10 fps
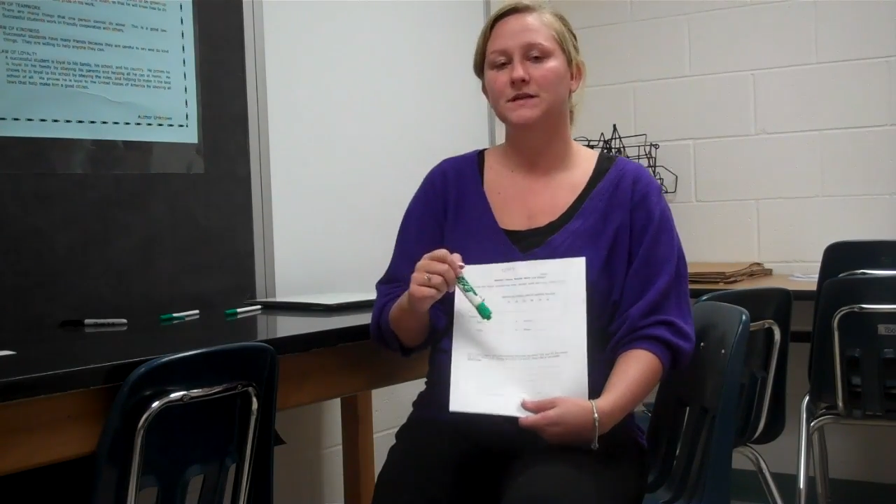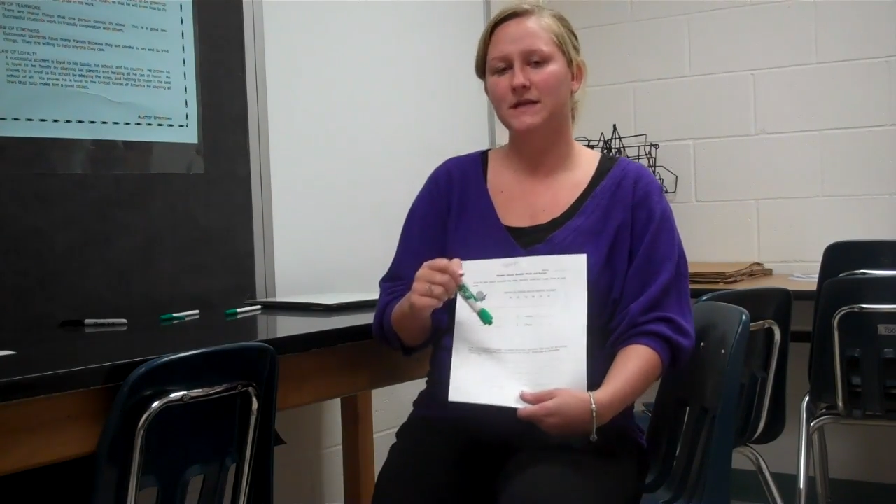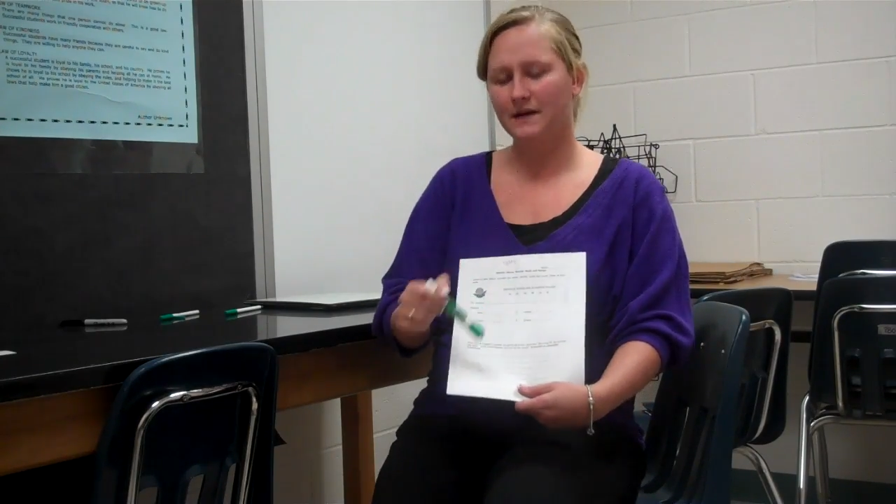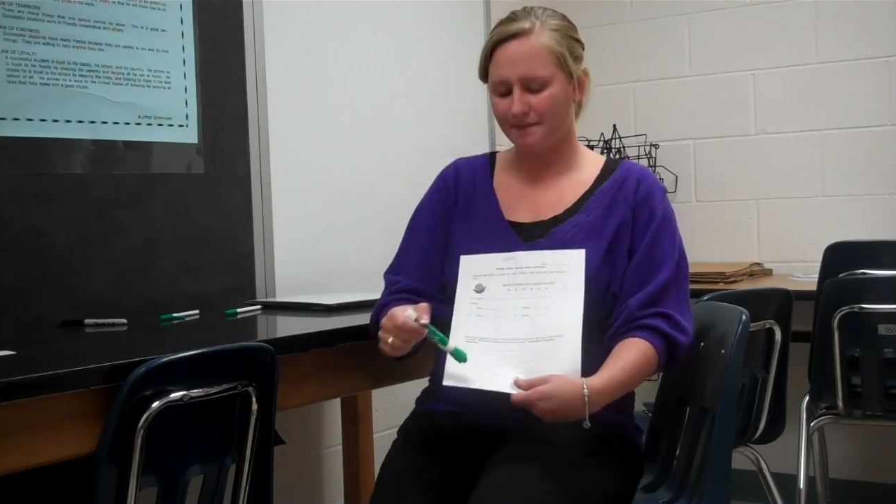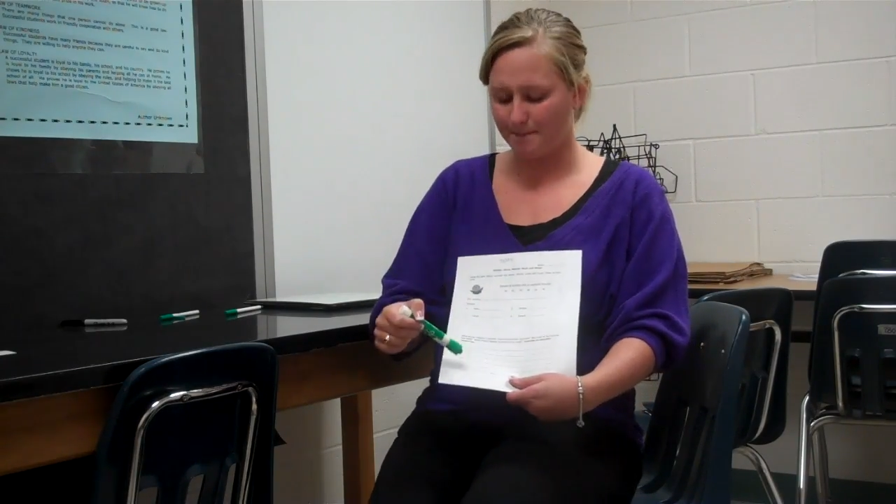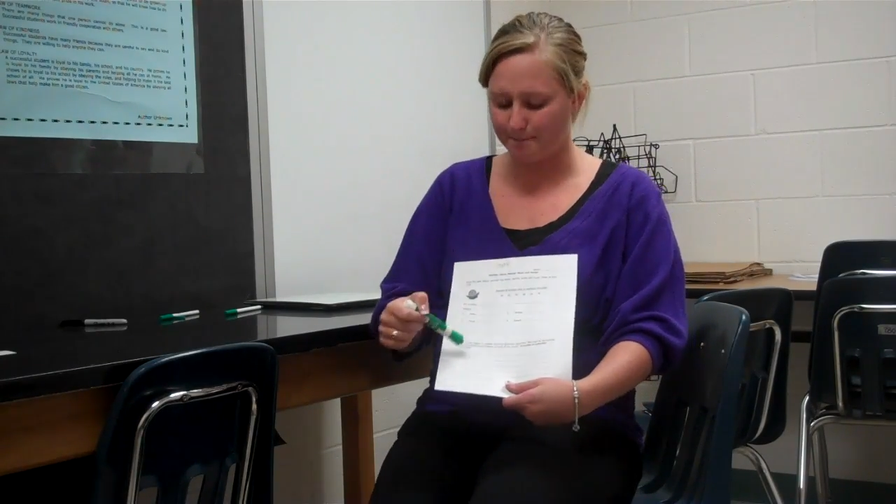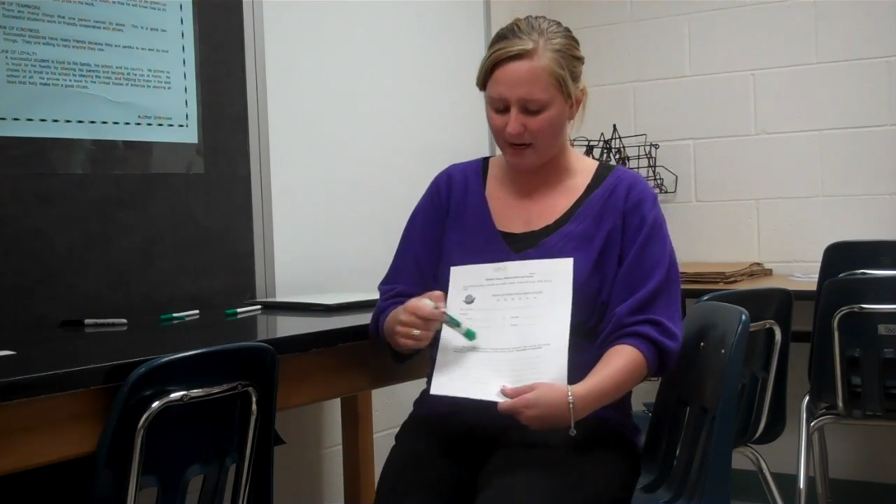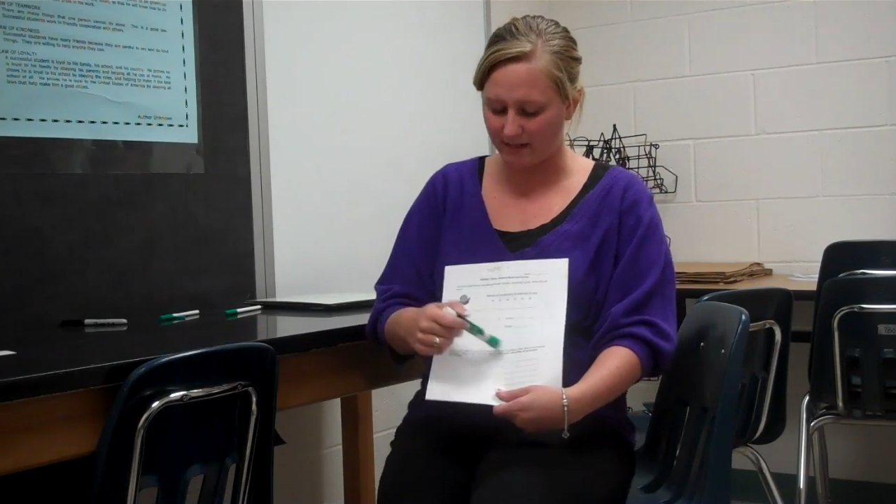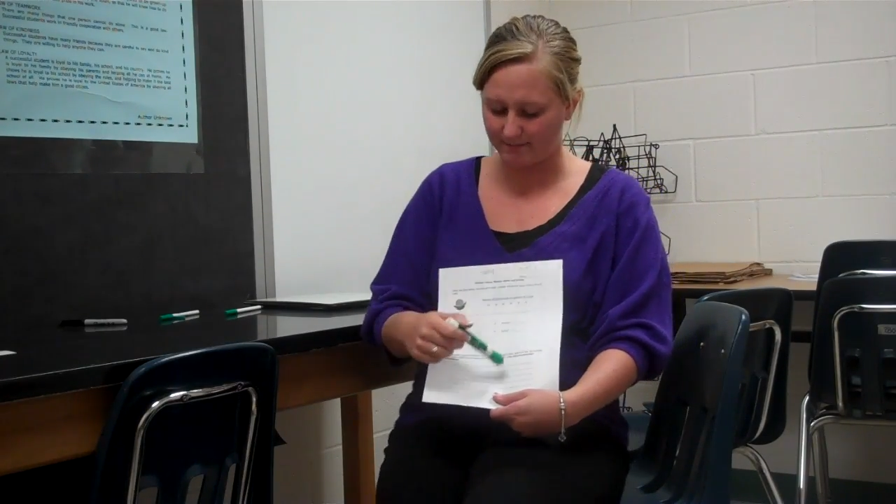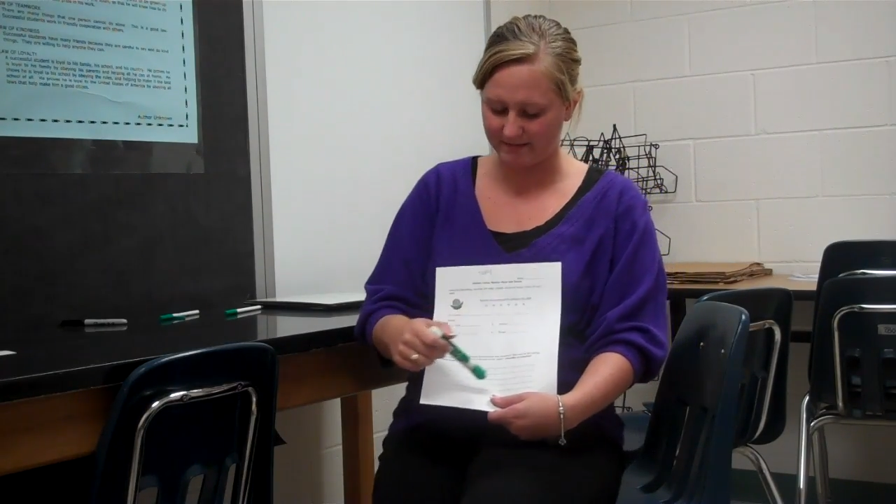down at the
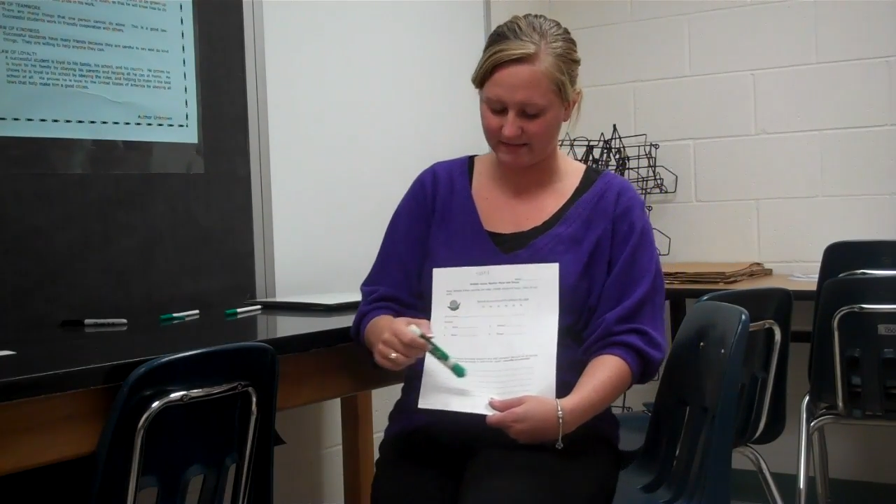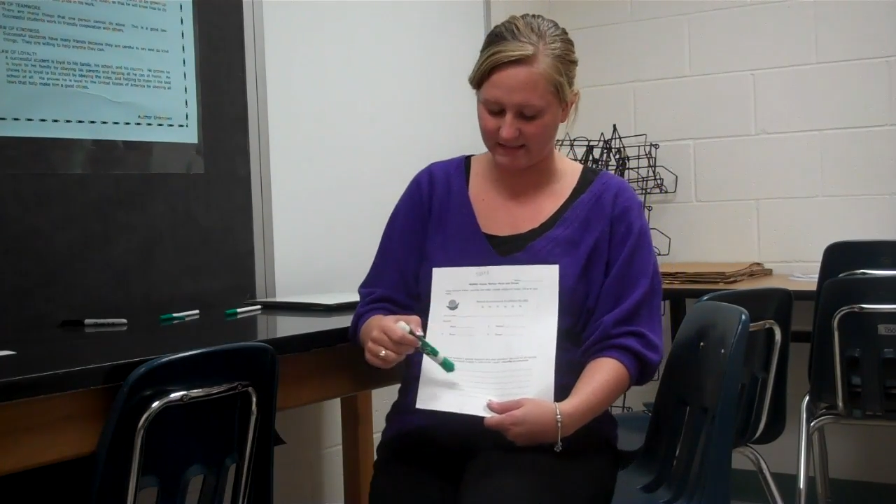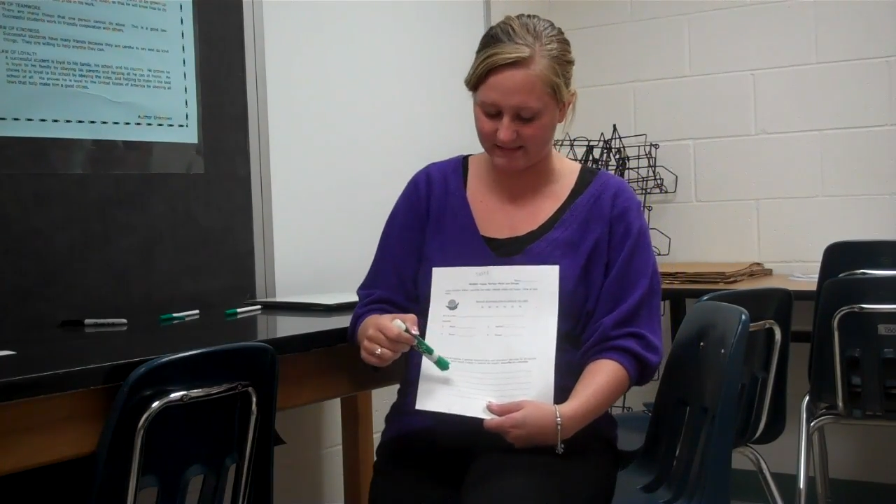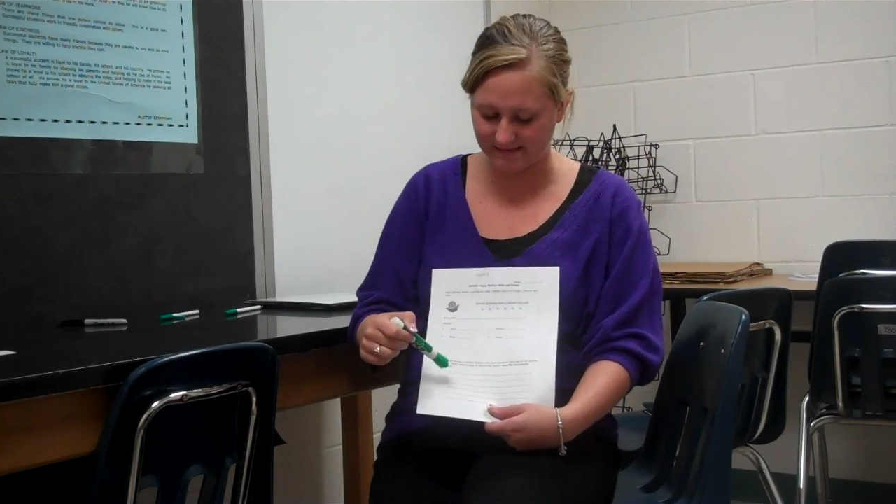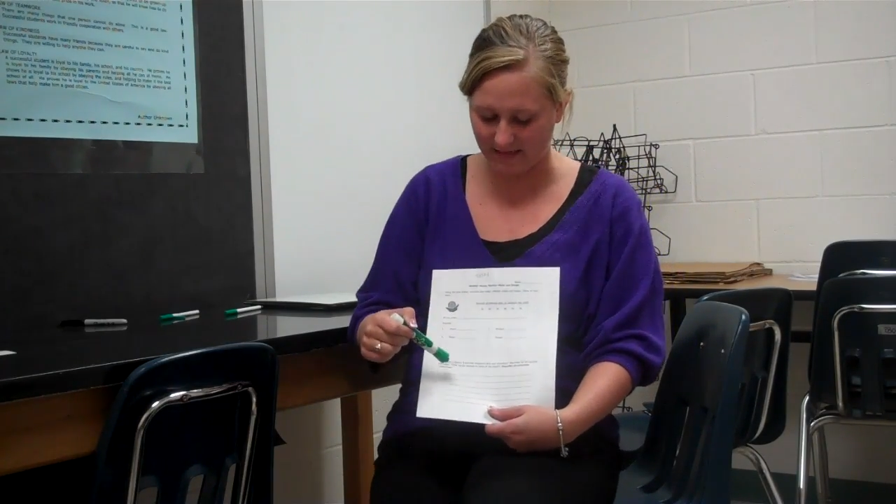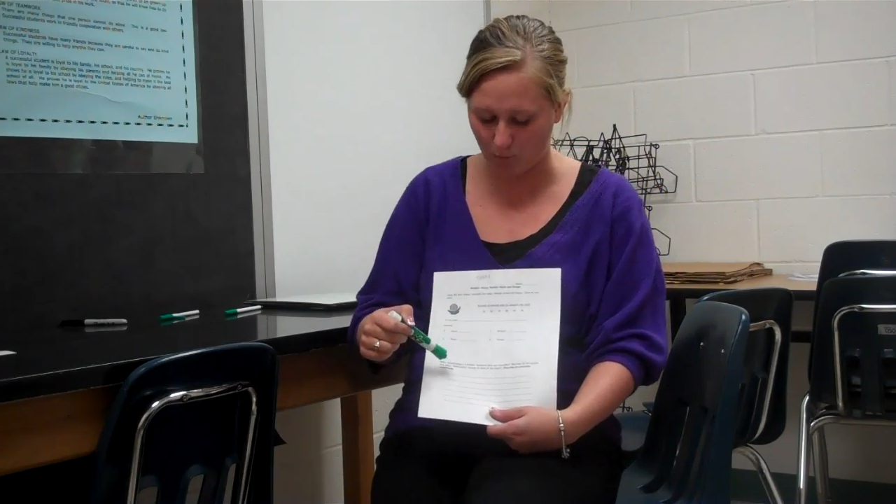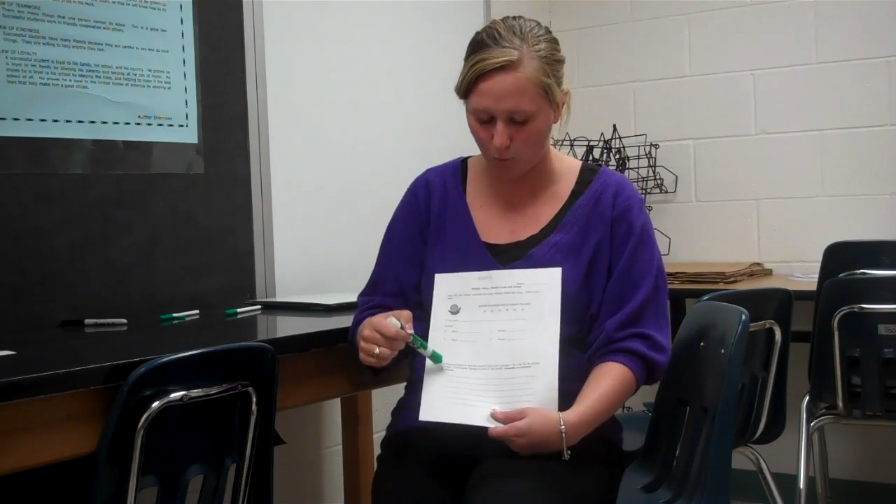bottom it's going to say